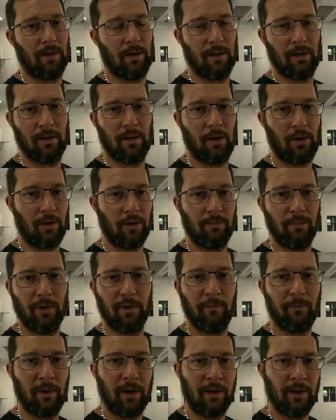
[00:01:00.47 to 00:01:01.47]

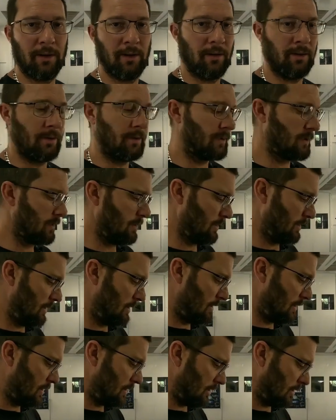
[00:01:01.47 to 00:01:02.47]
automotive paint guns.
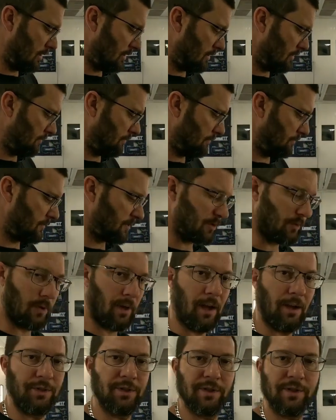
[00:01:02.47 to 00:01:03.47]
So
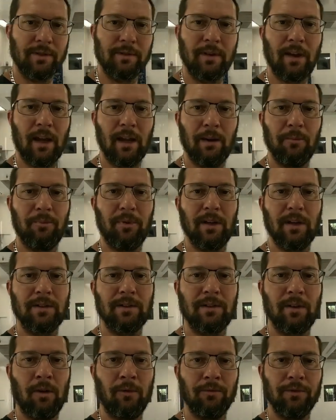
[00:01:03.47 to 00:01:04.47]
I just kind of
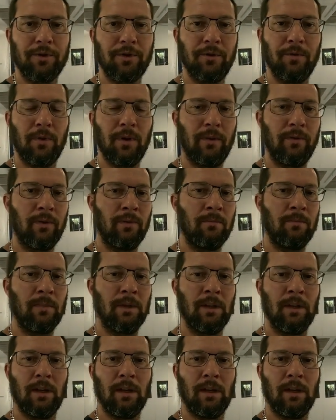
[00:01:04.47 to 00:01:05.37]
picked on two of them,